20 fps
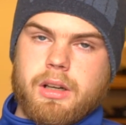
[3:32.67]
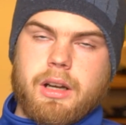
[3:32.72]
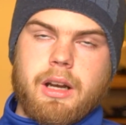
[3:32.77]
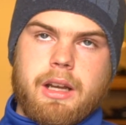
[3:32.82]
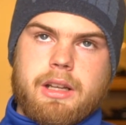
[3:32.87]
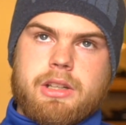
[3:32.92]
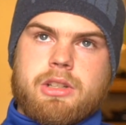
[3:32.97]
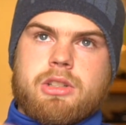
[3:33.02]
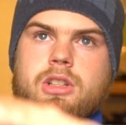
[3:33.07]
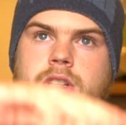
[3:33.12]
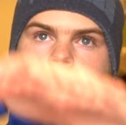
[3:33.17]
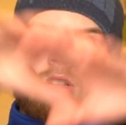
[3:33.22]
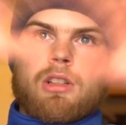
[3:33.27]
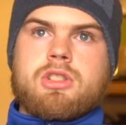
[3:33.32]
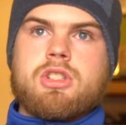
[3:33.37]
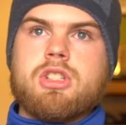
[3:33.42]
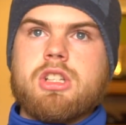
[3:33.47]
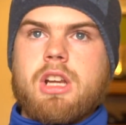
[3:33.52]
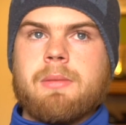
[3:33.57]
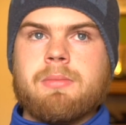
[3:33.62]
I
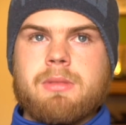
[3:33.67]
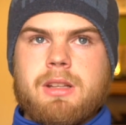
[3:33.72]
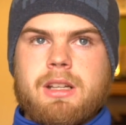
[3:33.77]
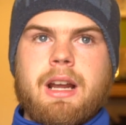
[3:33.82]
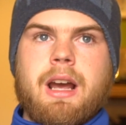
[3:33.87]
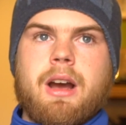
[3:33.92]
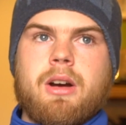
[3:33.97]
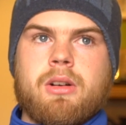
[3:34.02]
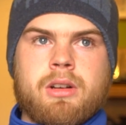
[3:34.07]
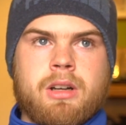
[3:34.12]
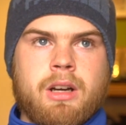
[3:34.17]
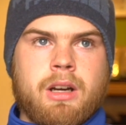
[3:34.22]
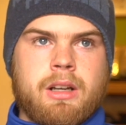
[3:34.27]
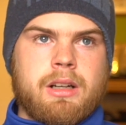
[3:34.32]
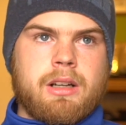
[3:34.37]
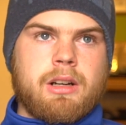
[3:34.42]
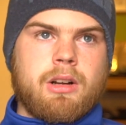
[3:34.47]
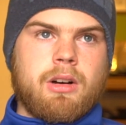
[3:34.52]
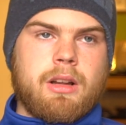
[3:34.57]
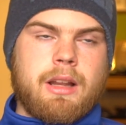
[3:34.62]
shaped it out, cut
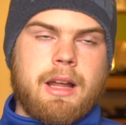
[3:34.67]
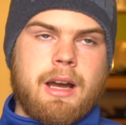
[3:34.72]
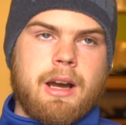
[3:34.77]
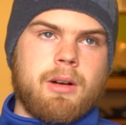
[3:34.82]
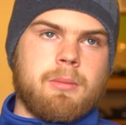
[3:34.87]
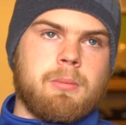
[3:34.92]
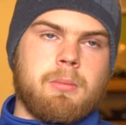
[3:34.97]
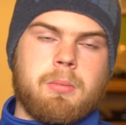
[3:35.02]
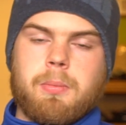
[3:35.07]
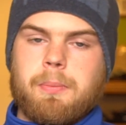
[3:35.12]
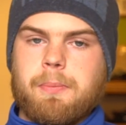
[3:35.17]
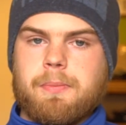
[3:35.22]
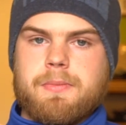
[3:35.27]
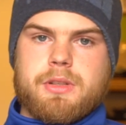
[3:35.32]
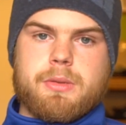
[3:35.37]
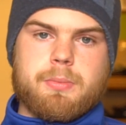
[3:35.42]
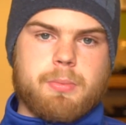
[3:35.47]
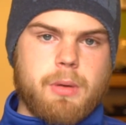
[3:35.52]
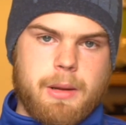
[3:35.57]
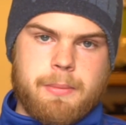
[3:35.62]
it all out,
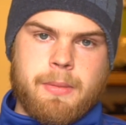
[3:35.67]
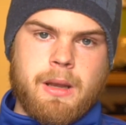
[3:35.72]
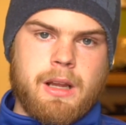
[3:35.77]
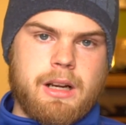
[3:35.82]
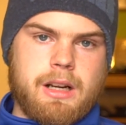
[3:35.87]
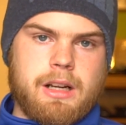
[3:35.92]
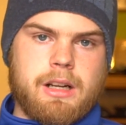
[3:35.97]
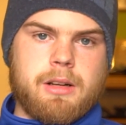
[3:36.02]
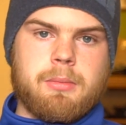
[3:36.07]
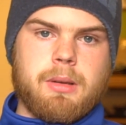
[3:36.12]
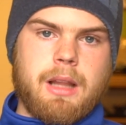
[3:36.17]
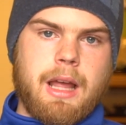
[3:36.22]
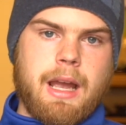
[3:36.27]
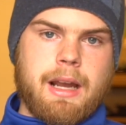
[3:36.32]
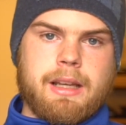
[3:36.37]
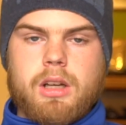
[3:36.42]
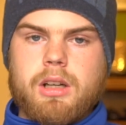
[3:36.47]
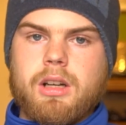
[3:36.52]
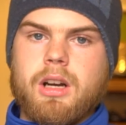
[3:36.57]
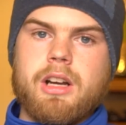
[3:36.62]
spray painted it
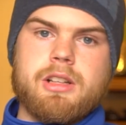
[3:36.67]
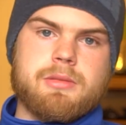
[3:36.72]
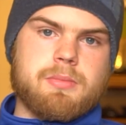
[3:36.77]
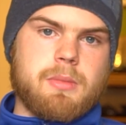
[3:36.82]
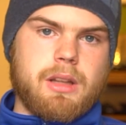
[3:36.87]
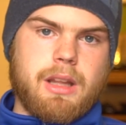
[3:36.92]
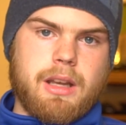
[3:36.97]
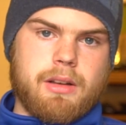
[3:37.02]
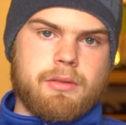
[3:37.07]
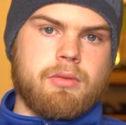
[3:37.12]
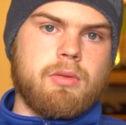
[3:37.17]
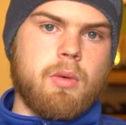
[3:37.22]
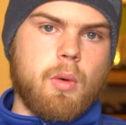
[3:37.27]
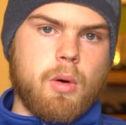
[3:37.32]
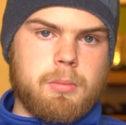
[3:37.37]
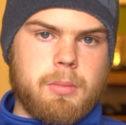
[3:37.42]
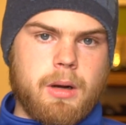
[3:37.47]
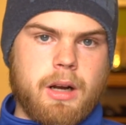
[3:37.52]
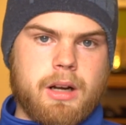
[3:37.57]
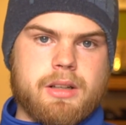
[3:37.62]
black. It cost me like
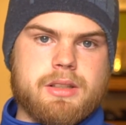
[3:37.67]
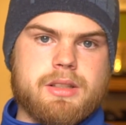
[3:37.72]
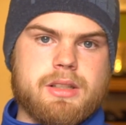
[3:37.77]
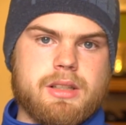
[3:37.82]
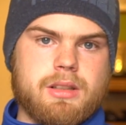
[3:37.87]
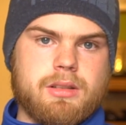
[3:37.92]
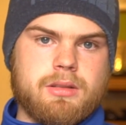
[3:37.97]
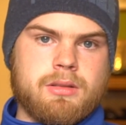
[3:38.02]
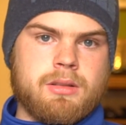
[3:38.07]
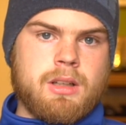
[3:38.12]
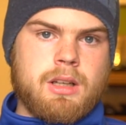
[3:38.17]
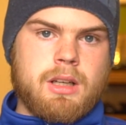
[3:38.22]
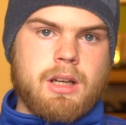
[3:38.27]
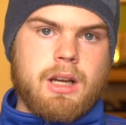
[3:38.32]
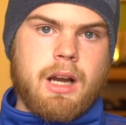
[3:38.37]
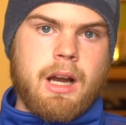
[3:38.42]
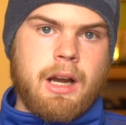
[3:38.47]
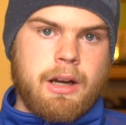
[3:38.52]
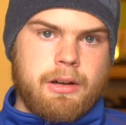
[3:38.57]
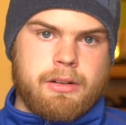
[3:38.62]
$4, and
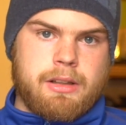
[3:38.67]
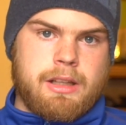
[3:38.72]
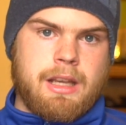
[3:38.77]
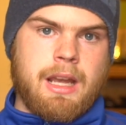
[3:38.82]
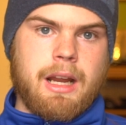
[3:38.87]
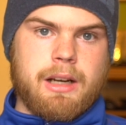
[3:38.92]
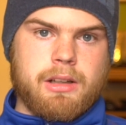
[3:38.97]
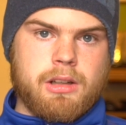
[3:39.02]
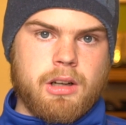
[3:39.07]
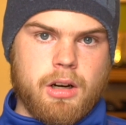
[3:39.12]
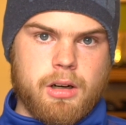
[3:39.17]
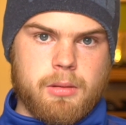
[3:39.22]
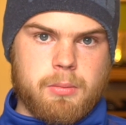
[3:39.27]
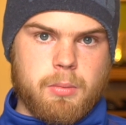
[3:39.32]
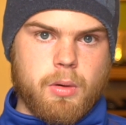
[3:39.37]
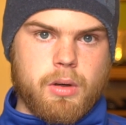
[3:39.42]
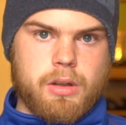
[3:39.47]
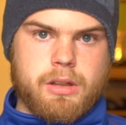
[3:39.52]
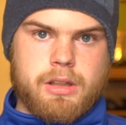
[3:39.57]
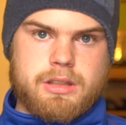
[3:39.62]
I already had
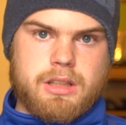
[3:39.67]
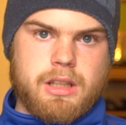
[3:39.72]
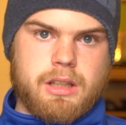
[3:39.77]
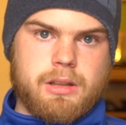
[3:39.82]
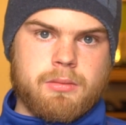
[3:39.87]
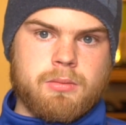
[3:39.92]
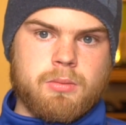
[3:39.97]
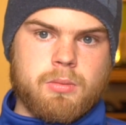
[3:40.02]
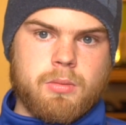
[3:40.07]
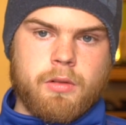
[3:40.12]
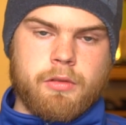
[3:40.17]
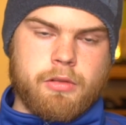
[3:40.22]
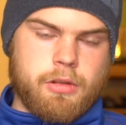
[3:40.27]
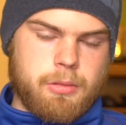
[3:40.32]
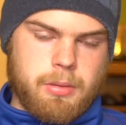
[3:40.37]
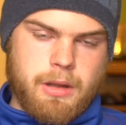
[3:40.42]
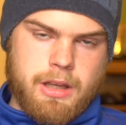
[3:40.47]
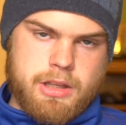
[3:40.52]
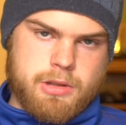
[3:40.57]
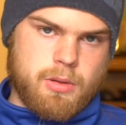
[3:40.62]
cardboard because of
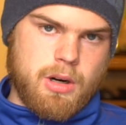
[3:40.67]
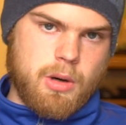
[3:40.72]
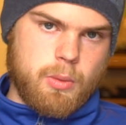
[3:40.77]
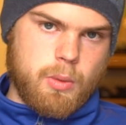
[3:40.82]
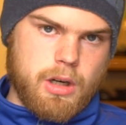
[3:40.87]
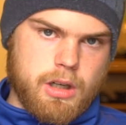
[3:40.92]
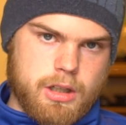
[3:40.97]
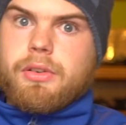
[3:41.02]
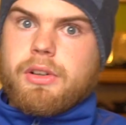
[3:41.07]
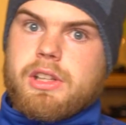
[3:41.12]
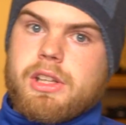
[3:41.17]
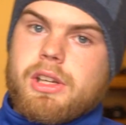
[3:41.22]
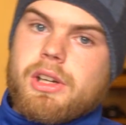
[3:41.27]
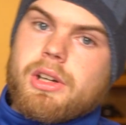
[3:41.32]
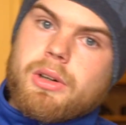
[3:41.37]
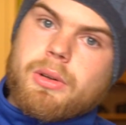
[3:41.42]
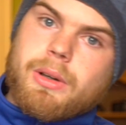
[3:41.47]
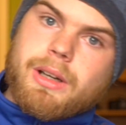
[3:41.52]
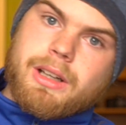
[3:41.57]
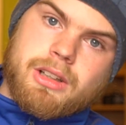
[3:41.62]
the place where I work. For
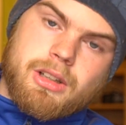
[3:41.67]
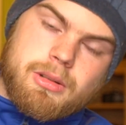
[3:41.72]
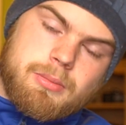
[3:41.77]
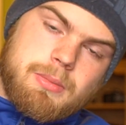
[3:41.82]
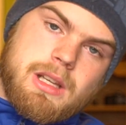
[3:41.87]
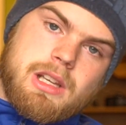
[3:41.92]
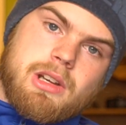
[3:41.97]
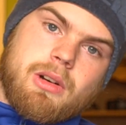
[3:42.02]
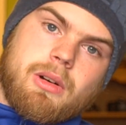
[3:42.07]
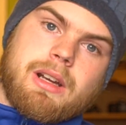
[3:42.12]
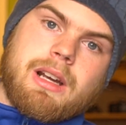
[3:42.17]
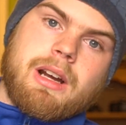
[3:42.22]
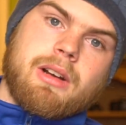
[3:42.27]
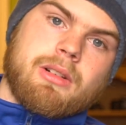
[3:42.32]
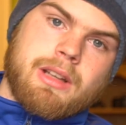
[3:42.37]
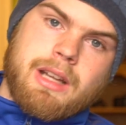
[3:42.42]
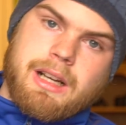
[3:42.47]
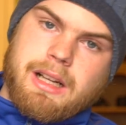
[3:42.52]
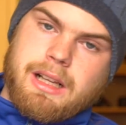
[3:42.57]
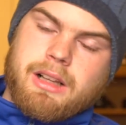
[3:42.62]
you, it could be going
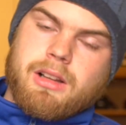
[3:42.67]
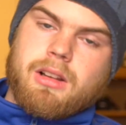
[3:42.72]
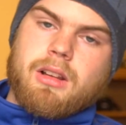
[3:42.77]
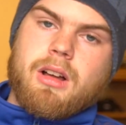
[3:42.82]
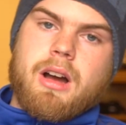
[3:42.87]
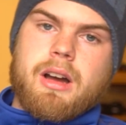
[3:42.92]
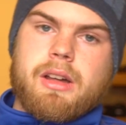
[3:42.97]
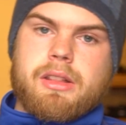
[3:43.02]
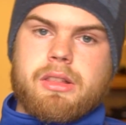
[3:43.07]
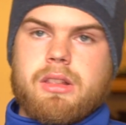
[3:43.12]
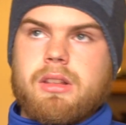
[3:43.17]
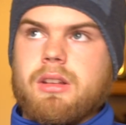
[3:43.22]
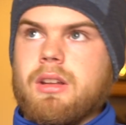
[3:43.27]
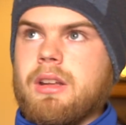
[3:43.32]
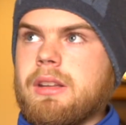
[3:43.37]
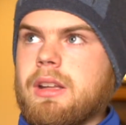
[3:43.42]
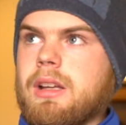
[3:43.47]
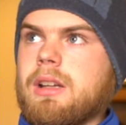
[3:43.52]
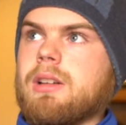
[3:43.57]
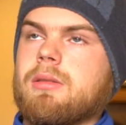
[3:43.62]
out getting cloth
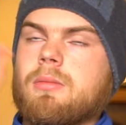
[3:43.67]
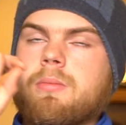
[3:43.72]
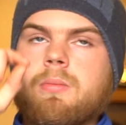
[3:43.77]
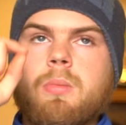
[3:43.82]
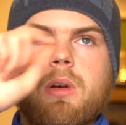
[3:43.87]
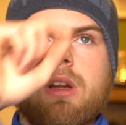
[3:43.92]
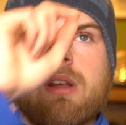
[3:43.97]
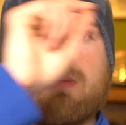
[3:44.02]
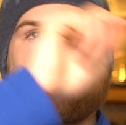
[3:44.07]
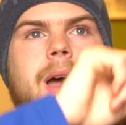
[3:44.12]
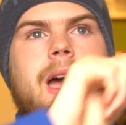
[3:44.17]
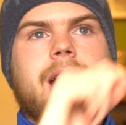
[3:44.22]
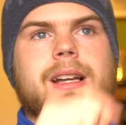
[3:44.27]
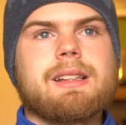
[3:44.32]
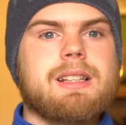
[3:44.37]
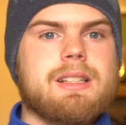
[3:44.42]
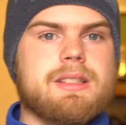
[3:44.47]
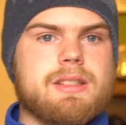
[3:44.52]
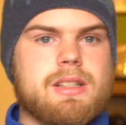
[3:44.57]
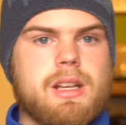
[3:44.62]
and then putting
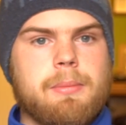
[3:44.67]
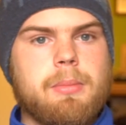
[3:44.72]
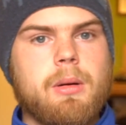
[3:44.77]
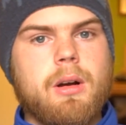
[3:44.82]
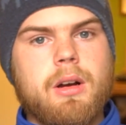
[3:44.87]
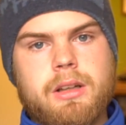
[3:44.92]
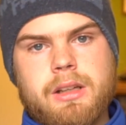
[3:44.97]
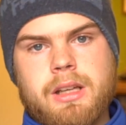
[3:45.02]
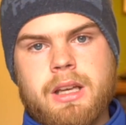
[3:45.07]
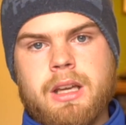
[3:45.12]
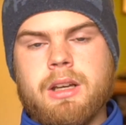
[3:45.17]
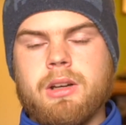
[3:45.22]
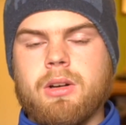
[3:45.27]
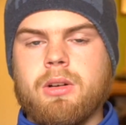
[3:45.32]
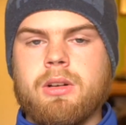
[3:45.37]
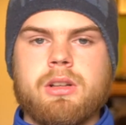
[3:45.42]
magnets up on it.